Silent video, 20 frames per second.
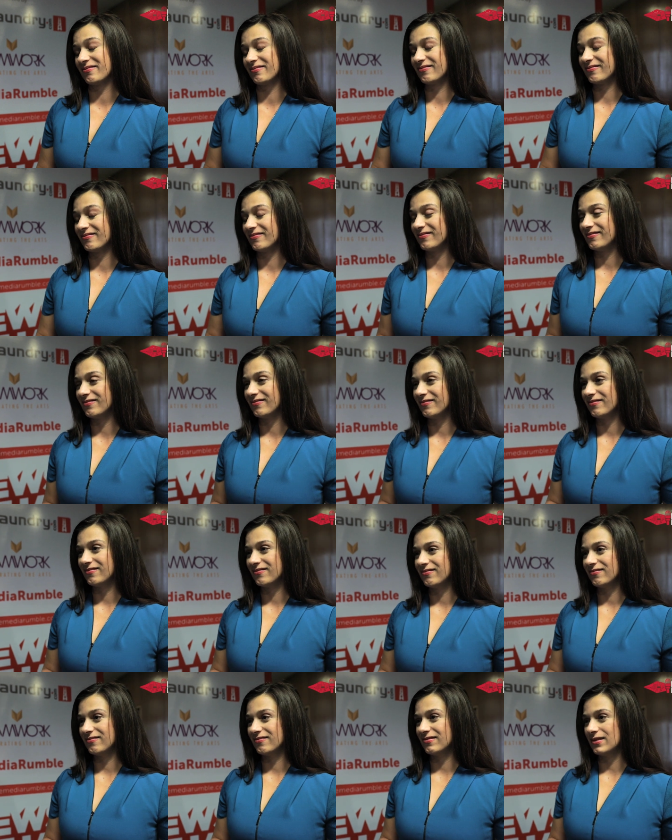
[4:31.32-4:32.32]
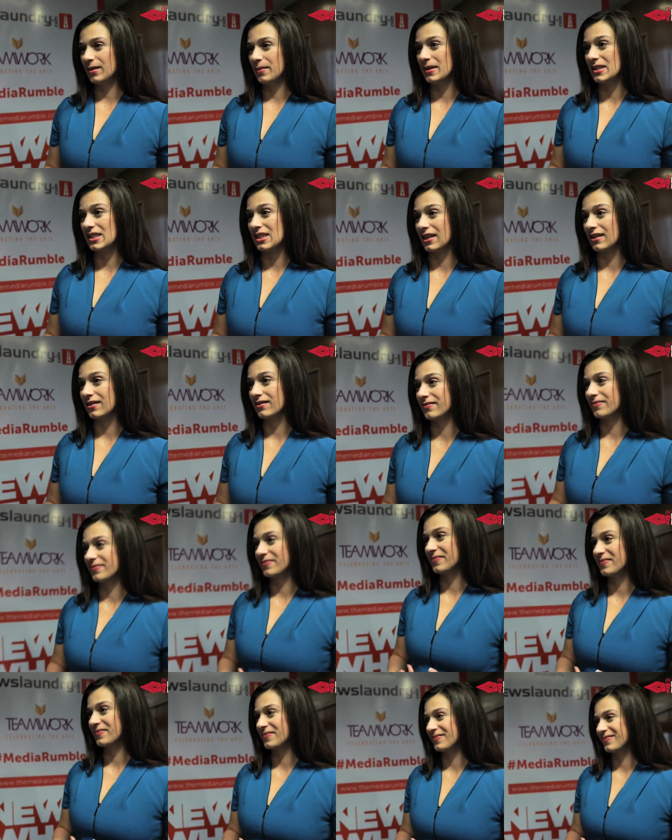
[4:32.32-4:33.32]
Yeah. Okay,
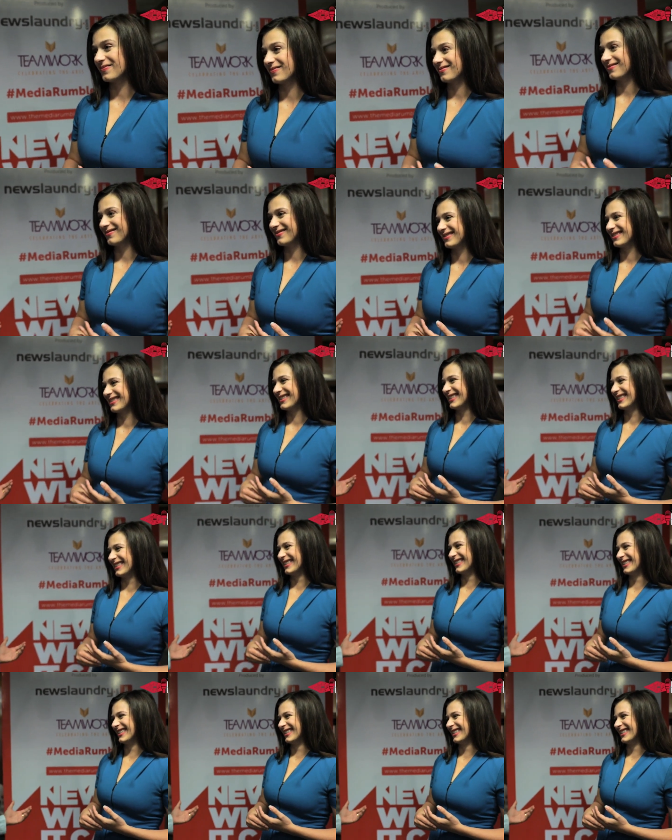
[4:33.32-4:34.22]
congrats in advance for your